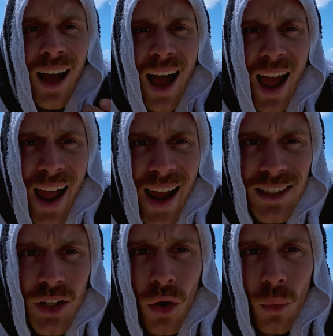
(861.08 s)
a
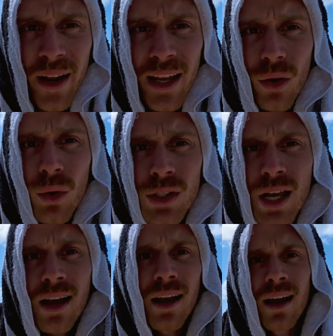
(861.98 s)
house on
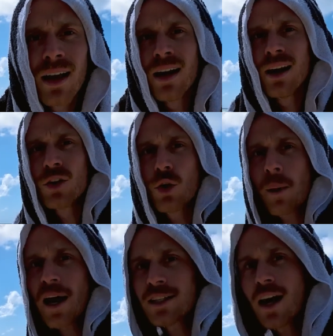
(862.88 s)
wheels to a
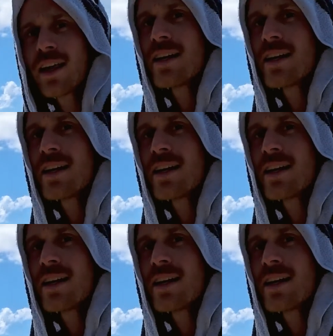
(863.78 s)
place like